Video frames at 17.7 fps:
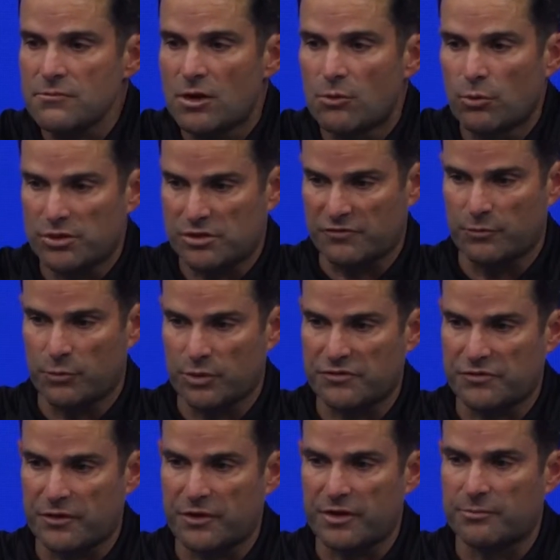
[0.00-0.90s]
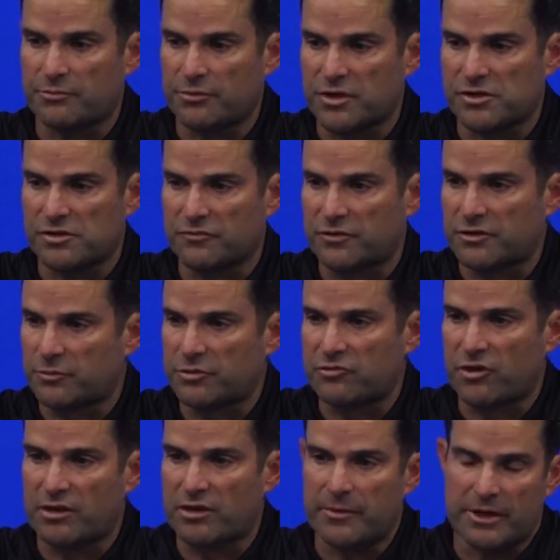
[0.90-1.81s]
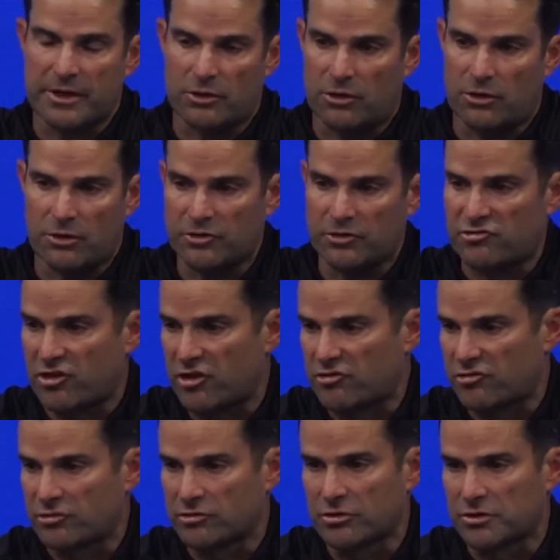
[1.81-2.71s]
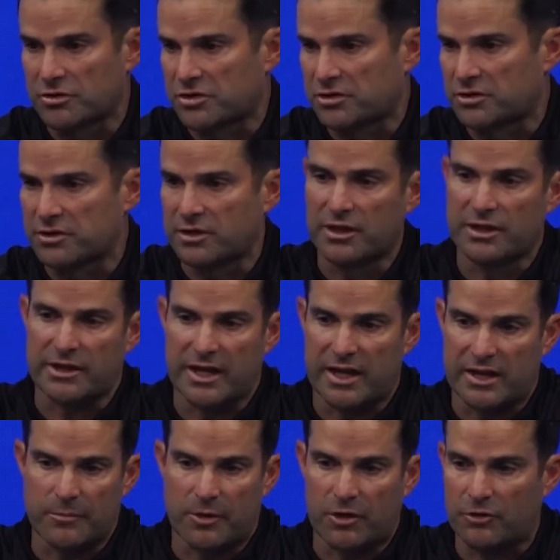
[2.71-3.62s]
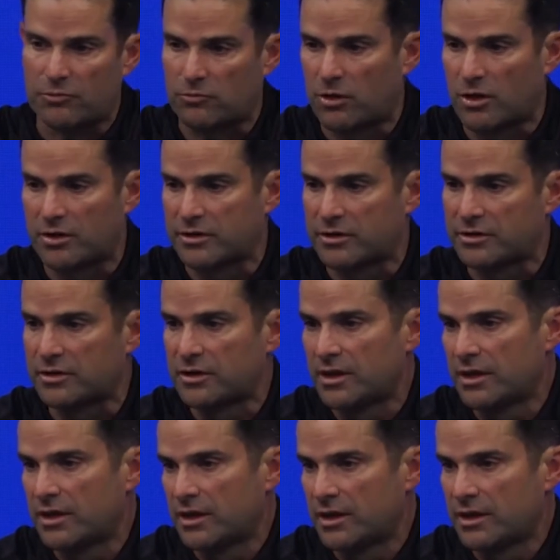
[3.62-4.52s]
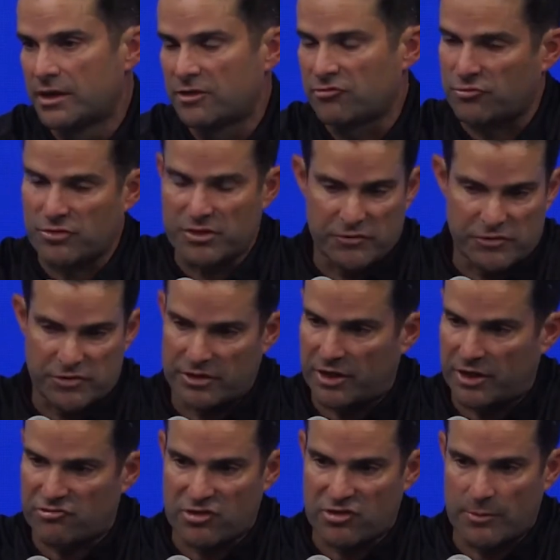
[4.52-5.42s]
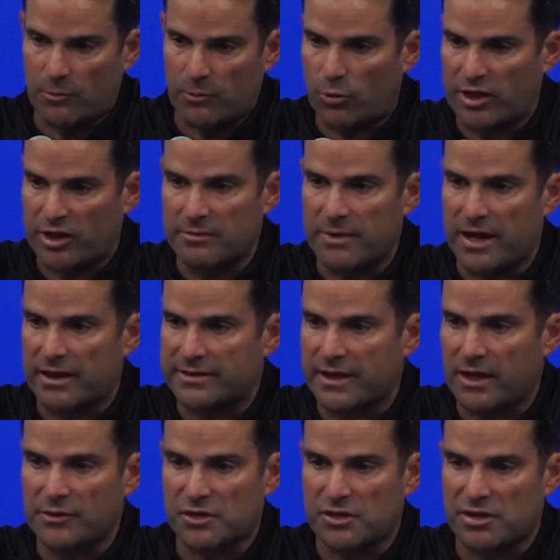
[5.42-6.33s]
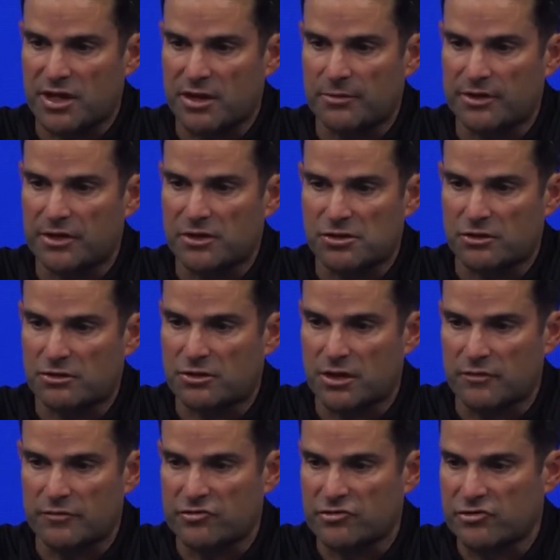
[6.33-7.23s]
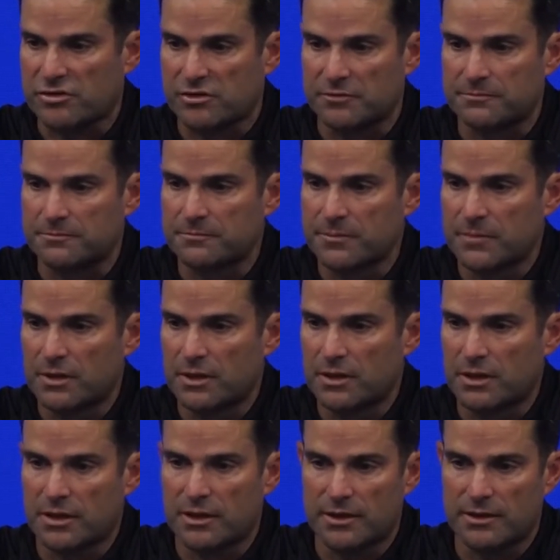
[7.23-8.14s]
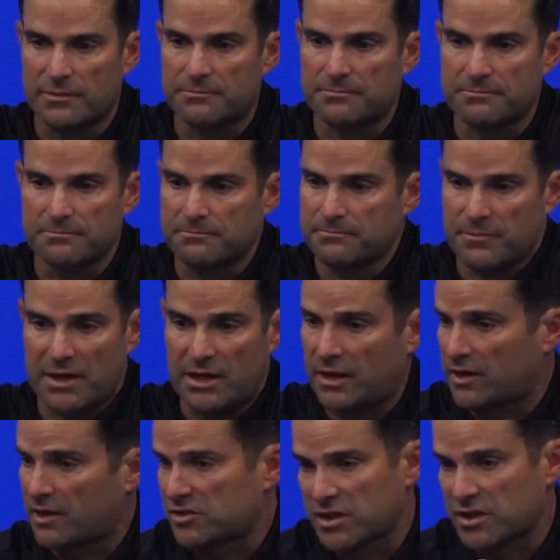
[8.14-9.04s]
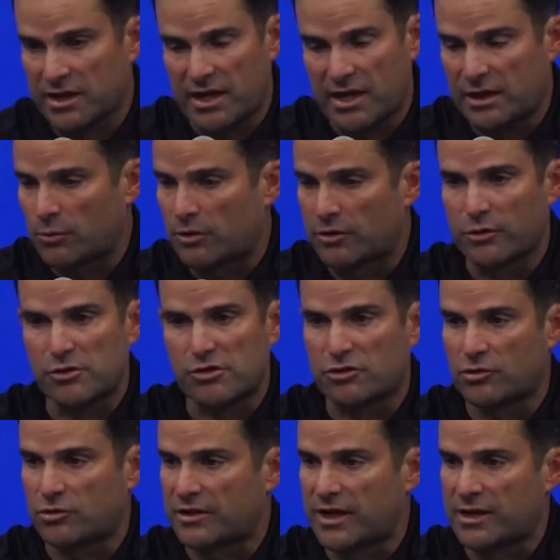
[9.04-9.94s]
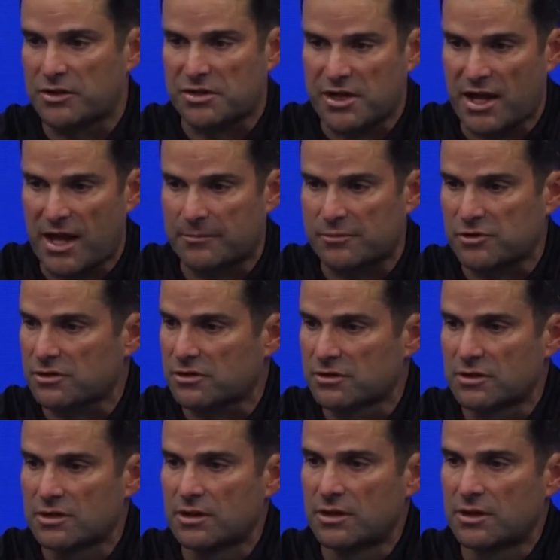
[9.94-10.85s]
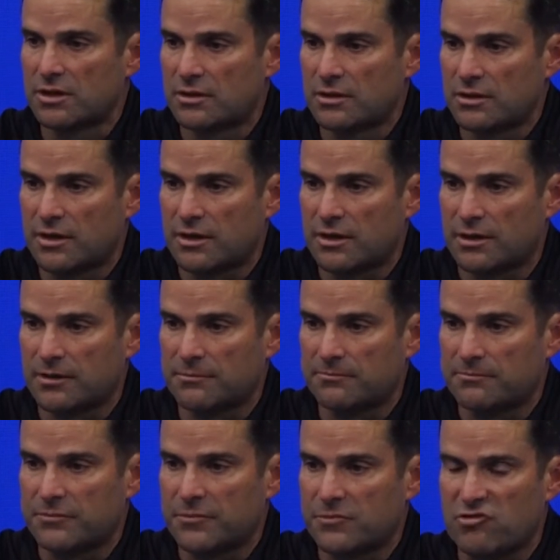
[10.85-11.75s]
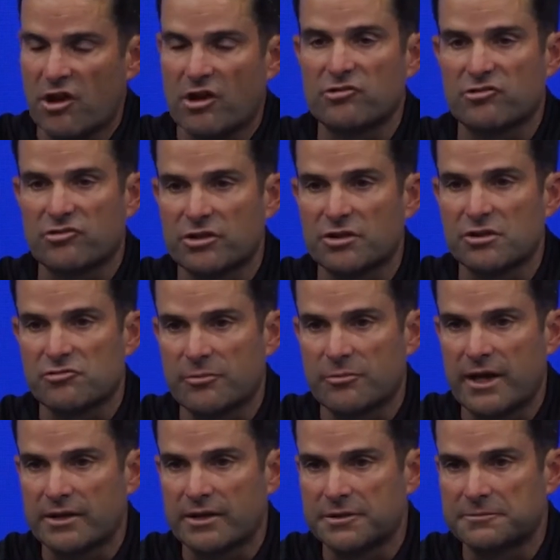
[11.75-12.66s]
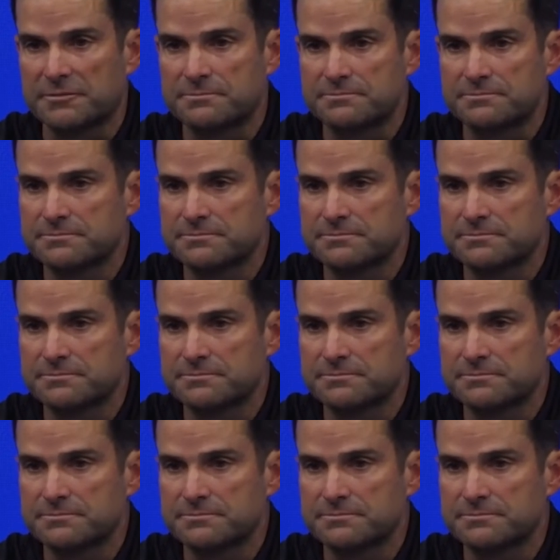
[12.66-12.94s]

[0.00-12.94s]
was very impressive because we tried to make it hard and changing looks and getting him on the run. And his receivers did a nice job of working back down the stem against our coverages. And like I said, any one of those third down stops changes things dramatically.